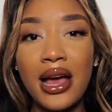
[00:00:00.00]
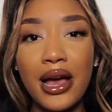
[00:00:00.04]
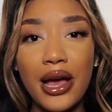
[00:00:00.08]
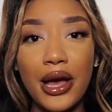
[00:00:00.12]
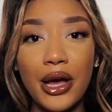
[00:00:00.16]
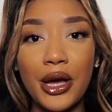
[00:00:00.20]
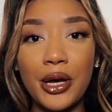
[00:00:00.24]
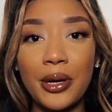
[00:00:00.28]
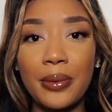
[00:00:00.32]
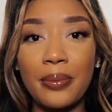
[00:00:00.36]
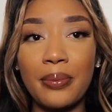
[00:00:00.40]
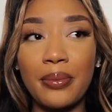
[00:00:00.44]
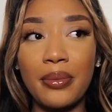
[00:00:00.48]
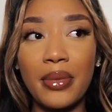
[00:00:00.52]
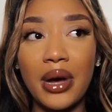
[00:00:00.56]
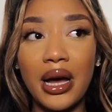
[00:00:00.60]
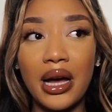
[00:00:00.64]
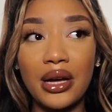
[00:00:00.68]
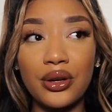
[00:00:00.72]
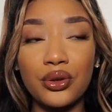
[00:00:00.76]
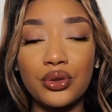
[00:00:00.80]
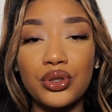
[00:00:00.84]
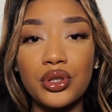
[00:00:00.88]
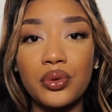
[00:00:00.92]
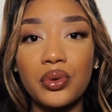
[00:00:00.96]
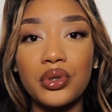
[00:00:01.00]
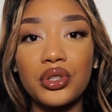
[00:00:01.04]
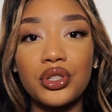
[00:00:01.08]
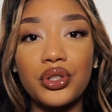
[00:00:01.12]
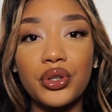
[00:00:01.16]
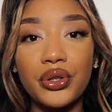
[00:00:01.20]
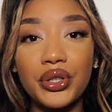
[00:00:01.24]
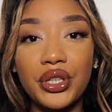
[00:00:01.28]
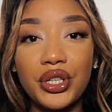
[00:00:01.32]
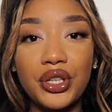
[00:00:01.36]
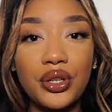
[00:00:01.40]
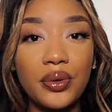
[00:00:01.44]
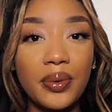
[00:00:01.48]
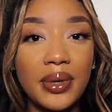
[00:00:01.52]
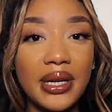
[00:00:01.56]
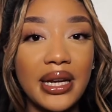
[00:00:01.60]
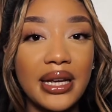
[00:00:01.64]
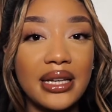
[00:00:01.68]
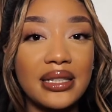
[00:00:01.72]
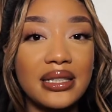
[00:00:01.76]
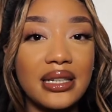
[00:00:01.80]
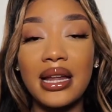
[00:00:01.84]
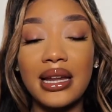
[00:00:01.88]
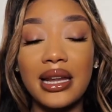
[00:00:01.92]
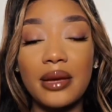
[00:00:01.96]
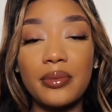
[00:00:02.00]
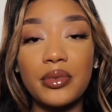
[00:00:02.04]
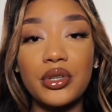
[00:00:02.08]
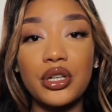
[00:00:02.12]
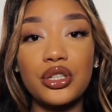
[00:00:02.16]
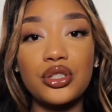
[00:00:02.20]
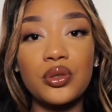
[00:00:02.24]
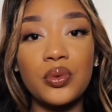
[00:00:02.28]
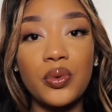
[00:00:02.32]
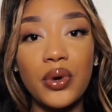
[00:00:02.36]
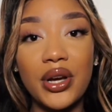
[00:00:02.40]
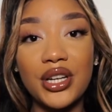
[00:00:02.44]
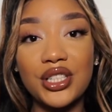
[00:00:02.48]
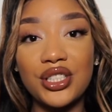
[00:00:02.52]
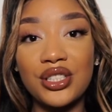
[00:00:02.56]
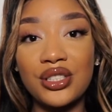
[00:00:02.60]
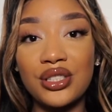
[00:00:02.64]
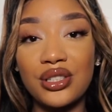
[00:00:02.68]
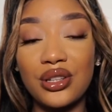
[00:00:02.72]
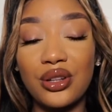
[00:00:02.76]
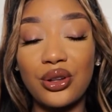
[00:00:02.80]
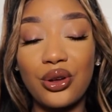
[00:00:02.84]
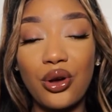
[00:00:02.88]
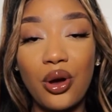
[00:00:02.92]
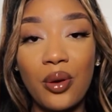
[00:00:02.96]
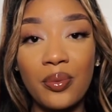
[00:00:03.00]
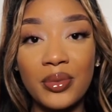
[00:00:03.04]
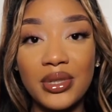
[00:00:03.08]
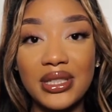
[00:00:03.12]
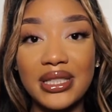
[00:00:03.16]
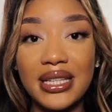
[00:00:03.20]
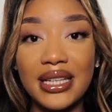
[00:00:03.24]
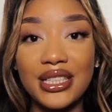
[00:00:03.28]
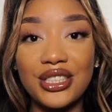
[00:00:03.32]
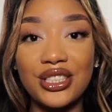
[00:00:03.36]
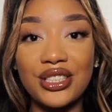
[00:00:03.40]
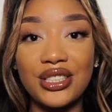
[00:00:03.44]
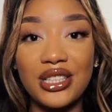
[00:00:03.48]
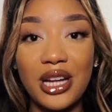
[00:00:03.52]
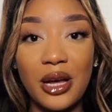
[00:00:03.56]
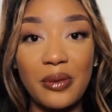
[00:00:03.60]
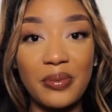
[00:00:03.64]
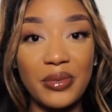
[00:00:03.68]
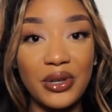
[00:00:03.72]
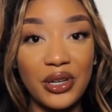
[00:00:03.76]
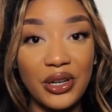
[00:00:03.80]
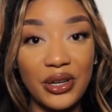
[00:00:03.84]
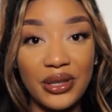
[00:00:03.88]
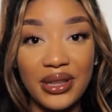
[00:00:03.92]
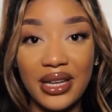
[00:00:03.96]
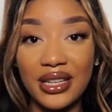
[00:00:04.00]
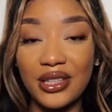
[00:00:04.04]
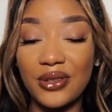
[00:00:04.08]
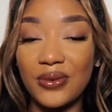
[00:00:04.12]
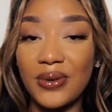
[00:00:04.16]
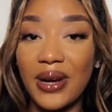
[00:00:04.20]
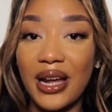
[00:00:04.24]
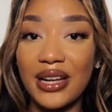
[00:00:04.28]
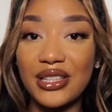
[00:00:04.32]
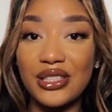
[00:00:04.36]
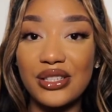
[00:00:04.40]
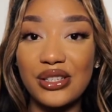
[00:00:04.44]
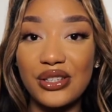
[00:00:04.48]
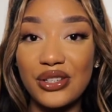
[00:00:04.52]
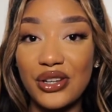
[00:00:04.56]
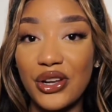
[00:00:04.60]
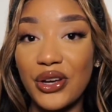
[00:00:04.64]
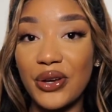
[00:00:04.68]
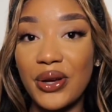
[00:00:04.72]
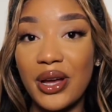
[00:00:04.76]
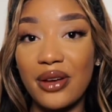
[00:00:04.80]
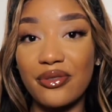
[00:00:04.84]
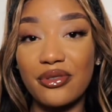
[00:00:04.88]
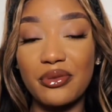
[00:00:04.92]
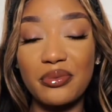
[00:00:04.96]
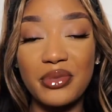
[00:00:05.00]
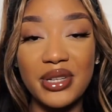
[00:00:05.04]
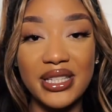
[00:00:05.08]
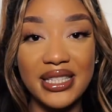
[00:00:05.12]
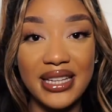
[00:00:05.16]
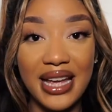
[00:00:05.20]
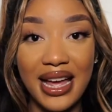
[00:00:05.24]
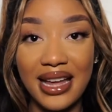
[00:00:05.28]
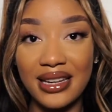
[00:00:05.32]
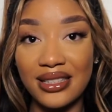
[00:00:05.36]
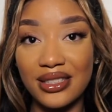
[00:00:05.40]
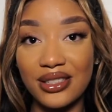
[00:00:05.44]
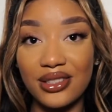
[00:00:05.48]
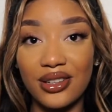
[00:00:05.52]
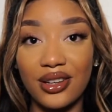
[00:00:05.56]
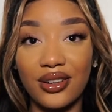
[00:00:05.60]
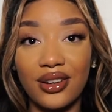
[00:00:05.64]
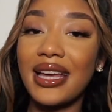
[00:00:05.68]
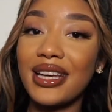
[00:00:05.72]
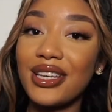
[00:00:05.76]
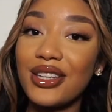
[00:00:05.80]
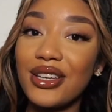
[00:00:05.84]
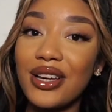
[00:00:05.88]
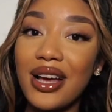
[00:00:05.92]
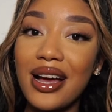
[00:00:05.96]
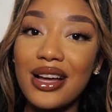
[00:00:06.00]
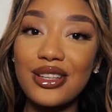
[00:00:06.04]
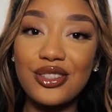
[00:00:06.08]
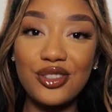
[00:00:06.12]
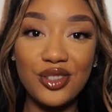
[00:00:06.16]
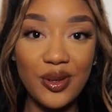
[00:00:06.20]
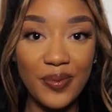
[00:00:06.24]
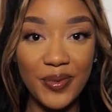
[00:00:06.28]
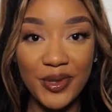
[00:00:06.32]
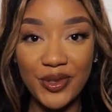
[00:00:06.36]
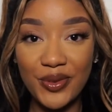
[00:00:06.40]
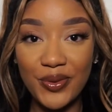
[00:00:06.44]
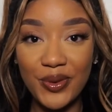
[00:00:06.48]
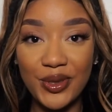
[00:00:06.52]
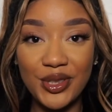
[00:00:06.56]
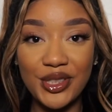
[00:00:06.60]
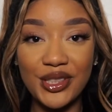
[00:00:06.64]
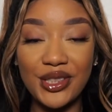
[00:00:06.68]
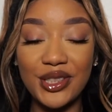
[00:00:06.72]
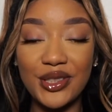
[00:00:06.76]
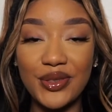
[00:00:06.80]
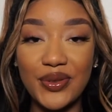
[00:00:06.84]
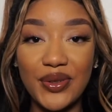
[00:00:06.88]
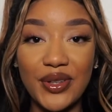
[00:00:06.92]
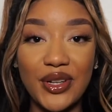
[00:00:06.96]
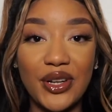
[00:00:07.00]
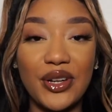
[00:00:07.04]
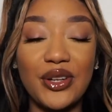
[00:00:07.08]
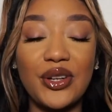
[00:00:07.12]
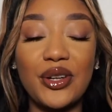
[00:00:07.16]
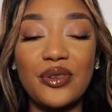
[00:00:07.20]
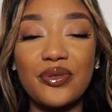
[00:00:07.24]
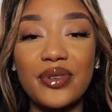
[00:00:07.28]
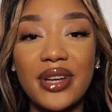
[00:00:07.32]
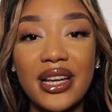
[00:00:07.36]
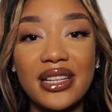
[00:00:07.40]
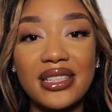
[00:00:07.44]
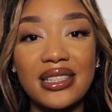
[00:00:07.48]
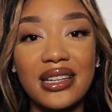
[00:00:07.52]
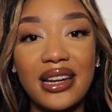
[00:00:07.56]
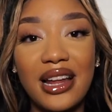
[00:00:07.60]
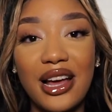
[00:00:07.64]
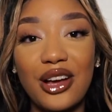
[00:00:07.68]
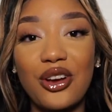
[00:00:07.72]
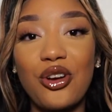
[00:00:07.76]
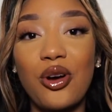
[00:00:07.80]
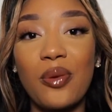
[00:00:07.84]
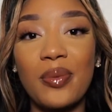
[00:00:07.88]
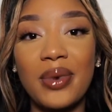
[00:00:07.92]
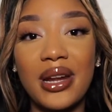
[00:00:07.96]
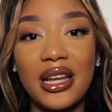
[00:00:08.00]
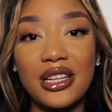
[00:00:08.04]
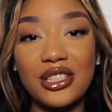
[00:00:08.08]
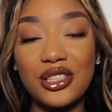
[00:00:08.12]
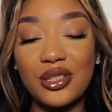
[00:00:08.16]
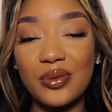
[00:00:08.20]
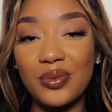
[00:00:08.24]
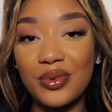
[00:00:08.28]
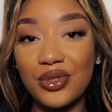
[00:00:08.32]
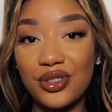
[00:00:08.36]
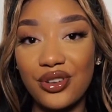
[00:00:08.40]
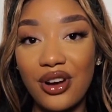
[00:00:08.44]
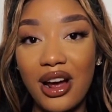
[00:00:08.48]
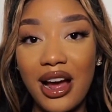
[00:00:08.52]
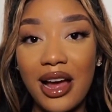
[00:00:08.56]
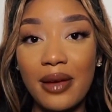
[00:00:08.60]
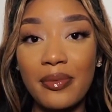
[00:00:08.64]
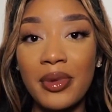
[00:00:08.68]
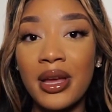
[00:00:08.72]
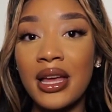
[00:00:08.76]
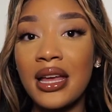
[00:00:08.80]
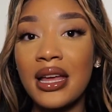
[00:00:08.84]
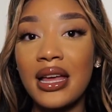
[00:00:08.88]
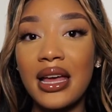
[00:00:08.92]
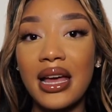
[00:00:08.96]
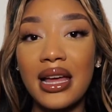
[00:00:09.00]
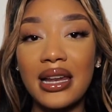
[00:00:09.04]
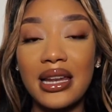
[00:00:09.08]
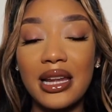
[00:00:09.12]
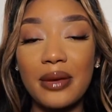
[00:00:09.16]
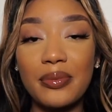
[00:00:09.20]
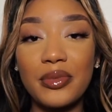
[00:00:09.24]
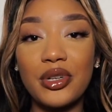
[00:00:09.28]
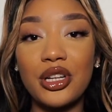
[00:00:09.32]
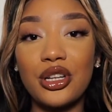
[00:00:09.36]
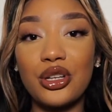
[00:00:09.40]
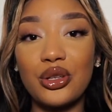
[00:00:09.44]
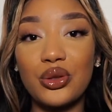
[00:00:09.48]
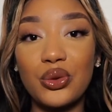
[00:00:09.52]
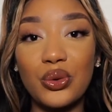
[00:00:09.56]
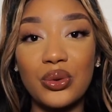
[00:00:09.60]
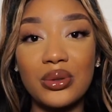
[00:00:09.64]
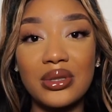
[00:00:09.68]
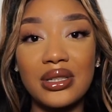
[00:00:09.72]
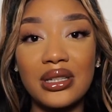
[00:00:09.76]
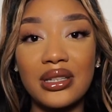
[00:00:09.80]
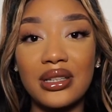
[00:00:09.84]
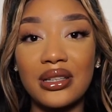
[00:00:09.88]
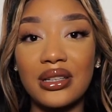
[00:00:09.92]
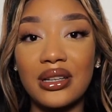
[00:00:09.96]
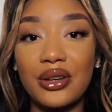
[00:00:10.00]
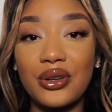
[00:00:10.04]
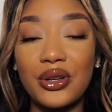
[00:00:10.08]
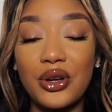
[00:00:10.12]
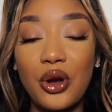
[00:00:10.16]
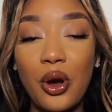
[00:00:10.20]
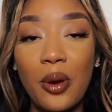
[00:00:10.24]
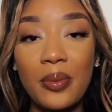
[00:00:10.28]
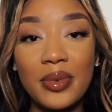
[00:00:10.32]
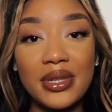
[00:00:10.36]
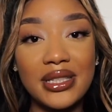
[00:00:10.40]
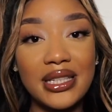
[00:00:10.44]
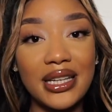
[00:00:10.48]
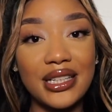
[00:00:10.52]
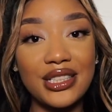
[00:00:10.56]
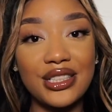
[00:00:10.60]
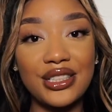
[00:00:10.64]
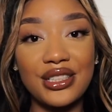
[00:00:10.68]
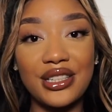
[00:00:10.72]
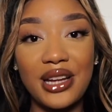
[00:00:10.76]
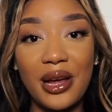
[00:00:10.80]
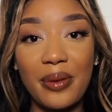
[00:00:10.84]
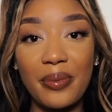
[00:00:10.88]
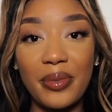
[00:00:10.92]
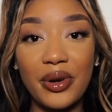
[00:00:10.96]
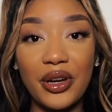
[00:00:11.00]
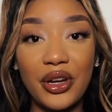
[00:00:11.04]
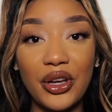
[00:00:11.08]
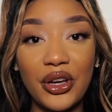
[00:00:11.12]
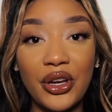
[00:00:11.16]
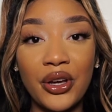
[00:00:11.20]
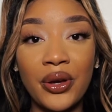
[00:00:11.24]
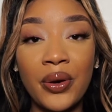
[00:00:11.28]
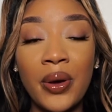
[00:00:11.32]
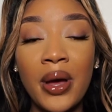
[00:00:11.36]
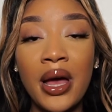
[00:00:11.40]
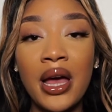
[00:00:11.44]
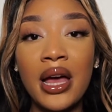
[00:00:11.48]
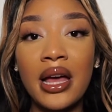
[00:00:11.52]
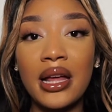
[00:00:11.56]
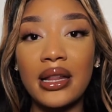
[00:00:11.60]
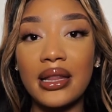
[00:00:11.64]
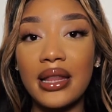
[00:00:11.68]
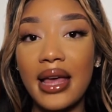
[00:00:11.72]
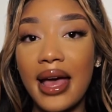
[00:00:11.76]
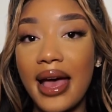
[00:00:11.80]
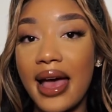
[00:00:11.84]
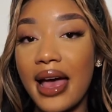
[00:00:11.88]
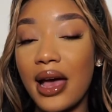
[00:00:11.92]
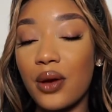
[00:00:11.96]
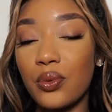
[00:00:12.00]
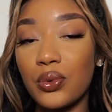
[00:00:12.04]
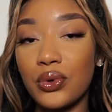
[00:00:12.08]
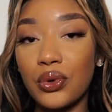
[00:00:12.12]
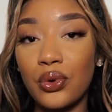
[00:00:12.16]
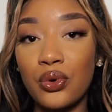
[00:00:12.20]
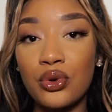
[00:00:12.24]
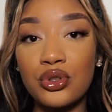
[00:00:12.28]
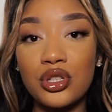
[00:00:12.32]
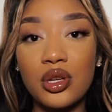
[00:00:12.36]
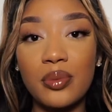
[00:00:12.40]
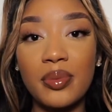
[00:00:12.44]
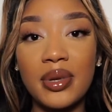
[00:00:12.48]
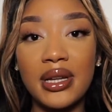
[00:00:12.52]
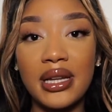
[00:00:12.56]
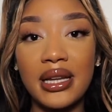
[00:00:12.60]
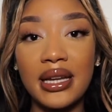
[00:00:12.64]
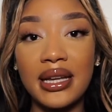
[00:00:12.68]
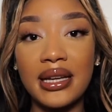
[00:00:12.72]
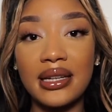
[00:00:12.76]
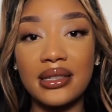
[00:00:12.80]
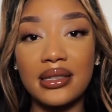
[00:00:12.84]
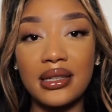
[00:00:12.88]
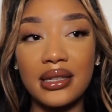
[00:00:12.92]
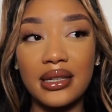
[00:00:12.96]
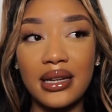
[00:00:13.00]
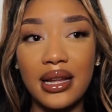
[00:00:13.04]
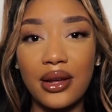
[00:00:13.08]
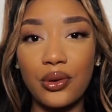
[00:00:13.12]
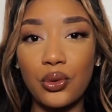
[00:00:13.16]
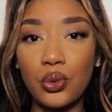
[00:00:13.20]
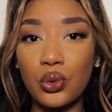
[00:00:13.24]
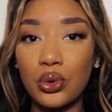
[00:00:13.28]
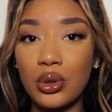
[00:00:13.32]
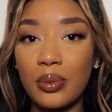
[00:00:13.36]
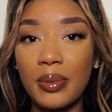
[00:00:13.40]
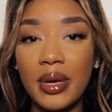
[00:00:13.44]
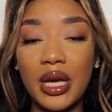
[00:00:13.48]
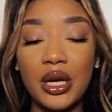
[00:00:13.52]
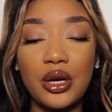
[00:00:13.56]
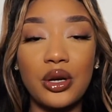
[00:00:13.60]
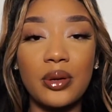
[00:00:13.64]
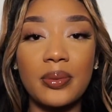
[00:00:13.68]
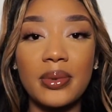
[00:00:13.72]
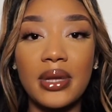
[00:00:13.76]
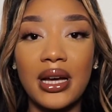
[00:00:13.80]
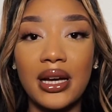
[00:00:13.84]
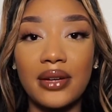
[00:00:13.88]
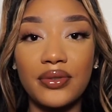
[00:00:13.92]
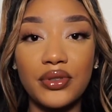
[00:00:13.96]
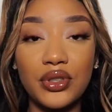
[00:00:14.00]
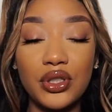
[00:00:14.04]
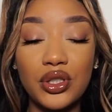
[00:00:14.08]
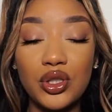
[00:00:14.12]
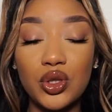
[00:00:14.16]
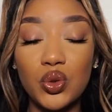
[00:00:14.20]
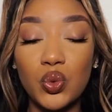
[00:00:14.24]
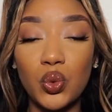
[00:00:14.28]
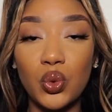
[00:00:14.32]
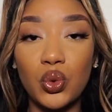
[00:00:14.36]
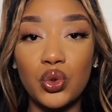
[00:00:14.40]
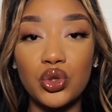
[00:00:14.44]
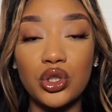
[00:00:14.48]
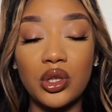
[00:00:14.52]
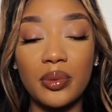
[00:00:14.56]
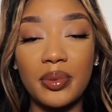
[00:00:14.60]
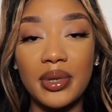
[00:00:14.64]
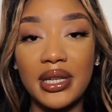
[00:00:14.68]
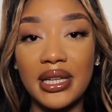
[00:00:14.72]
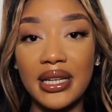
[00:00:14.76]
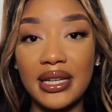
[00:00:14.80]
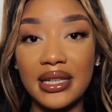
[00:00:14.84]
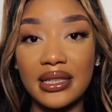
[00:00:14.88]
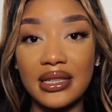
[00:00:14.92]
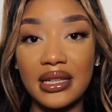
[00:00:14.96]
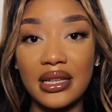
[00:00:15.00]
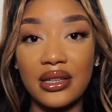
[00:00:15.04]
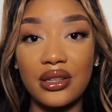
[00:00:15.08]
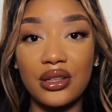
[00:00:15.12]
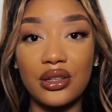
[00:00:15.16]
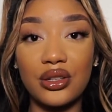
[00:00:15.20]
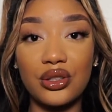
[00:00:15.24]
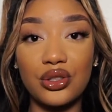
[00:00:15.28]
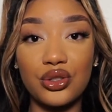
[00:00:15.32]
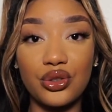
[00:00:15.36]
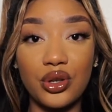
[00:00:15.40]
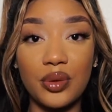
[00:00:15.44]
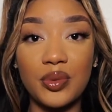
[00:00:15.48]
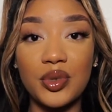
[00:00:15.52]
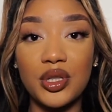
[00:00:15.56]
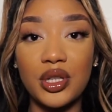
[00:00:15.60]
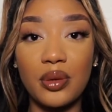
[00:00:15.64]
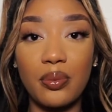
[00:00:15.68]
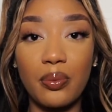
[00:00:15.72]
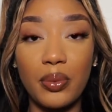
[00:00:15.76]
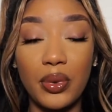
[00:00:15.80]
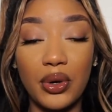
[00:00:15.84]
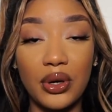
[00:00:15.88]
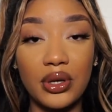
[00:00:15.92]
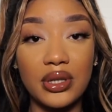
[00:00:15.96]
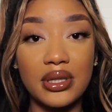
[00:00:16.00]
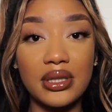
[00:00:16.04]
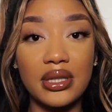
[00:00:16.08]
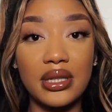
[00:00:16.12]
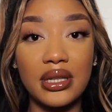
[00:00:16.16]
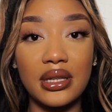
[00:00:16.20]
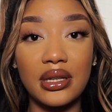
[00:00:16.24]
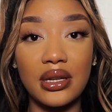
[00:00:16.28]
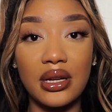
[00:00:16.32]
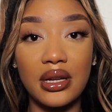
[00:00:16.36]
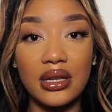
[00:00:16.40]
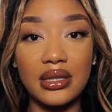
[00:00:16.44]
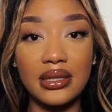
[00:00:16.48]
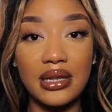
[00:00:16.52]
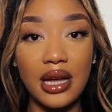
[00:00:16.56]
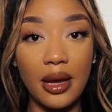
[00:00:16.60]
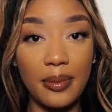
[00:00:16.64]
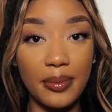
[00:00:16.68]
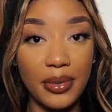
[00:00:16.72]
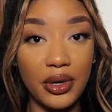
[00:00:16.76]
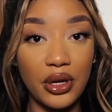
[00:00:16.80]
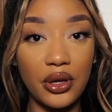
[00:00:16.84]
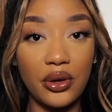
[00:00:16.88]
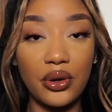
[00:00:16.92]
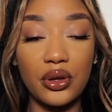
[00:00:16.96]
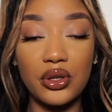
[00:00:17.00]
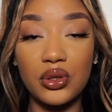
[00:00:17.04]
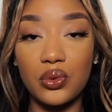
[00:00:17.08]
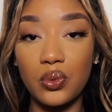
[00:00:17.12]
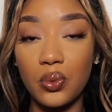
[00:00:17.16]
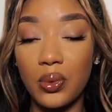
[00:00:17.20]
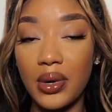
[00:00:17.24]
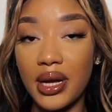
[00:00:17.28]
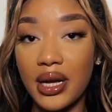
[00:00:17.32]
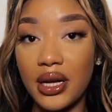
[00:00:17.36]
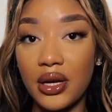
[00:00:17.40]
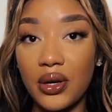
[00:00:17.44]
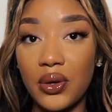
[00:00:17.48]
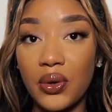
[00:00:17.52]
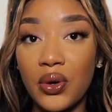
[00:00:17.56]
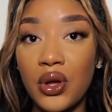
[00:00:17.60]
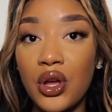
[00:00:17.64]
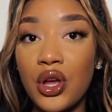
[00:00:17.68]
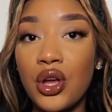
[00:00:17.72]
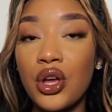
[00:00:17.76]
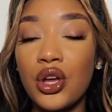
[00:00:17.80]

I also want to do a Q&A, so let me know some questions in the comment section down below that you'd like to know and for me to answer. Thank you guys so much for watching this video. Don't forget to like, comment and subscribe, and let me know your thoughts in the comment section down below. The hair will also be linked, and all the makeup that I've used will also be linked in the description box down below as well.